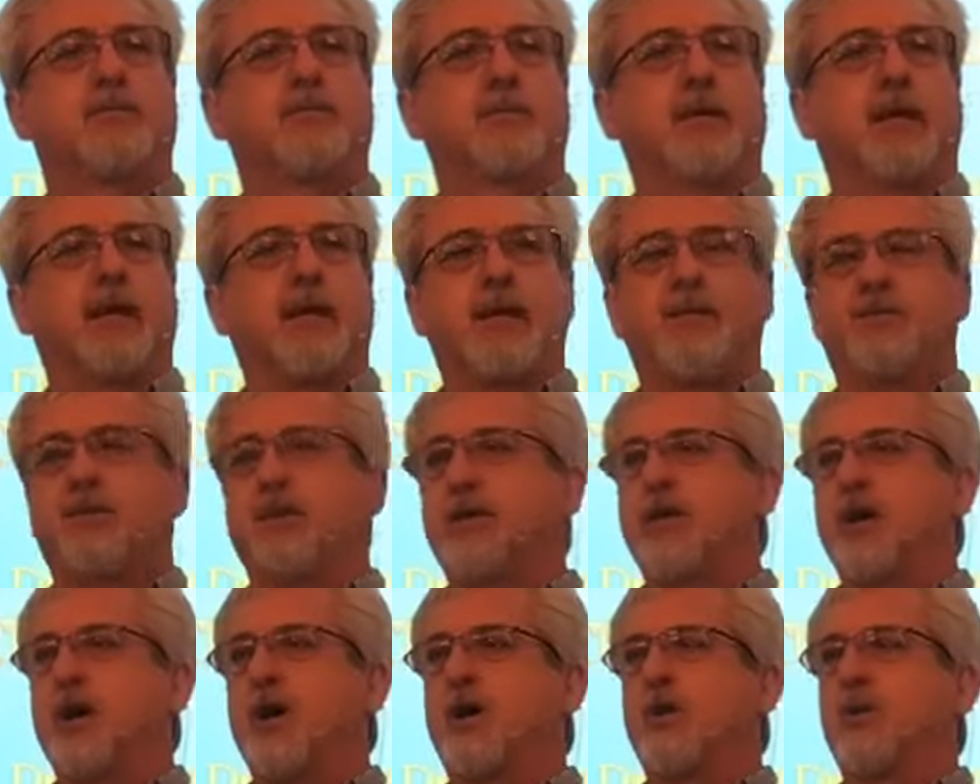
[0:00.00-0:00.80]

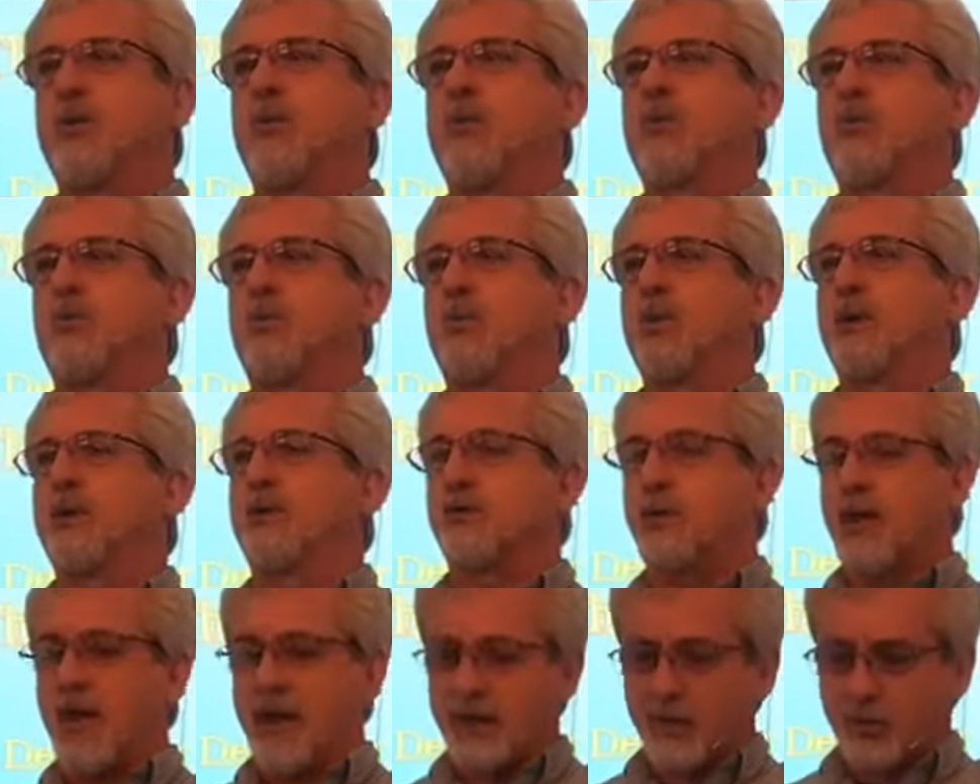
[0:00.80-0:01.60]
even though we
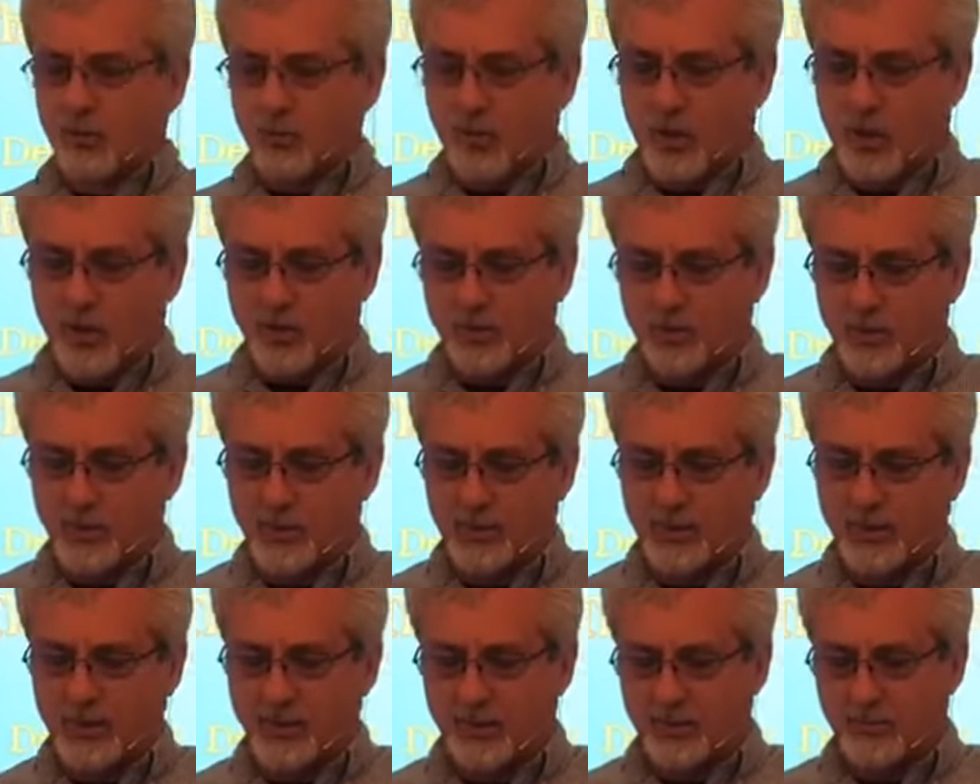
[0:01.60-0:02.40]
try to walk with
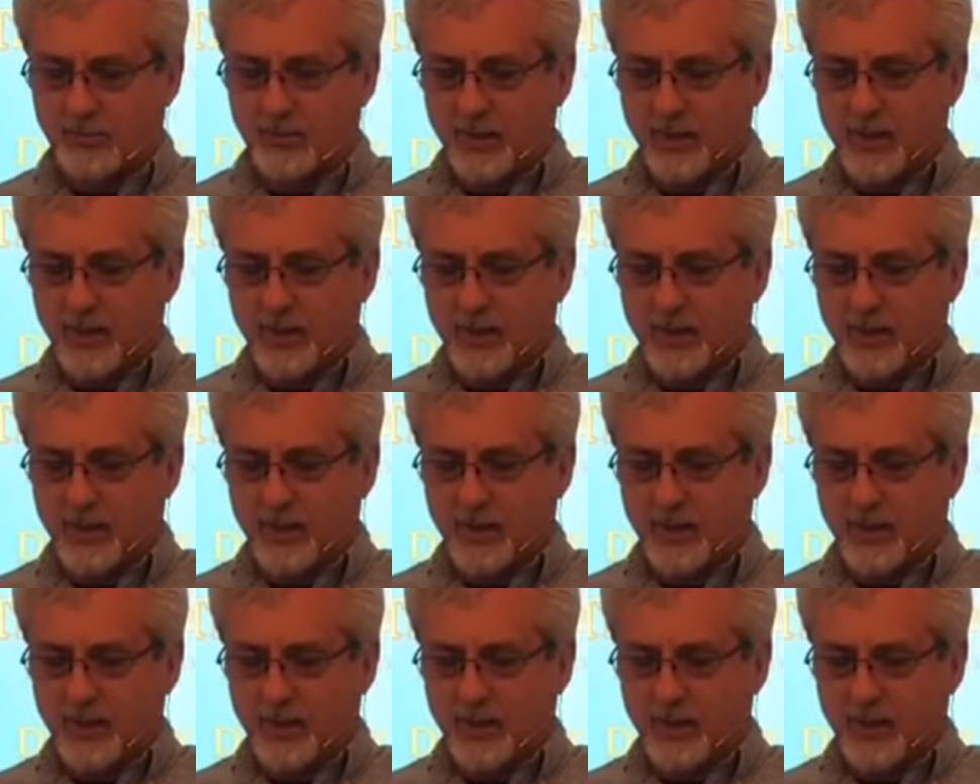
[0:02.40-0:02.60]
him.